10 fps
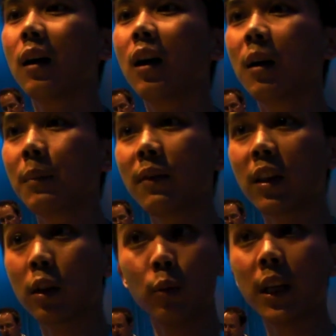um,
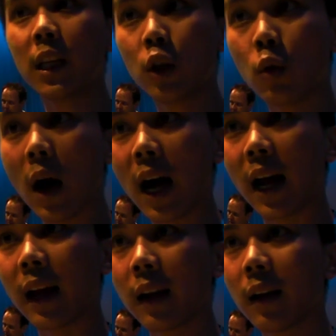even 3D
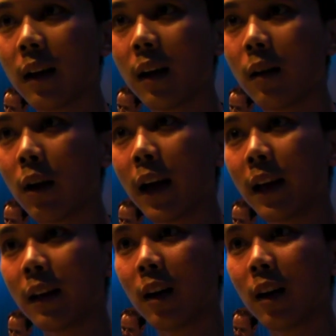UI, right?